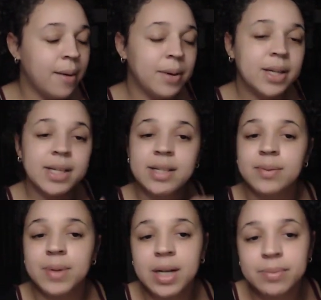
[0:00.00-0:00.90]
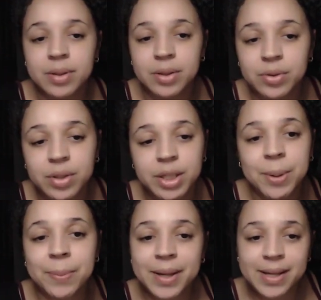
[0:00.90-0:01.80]
because as a mompreneur,
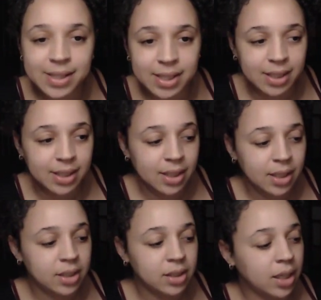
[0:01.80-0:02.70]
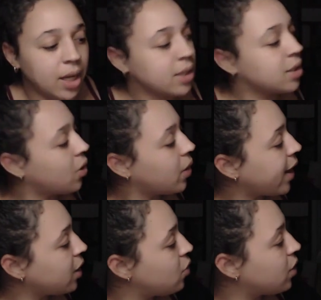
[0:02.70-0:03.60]
you're busy, and so
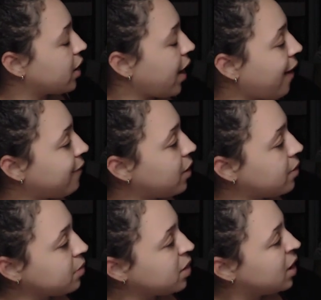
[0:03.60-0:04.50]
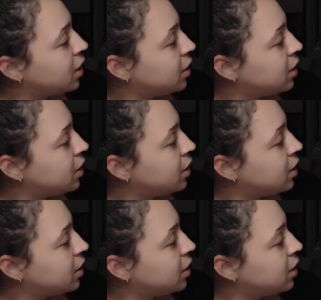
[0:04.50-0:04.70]
like you could have them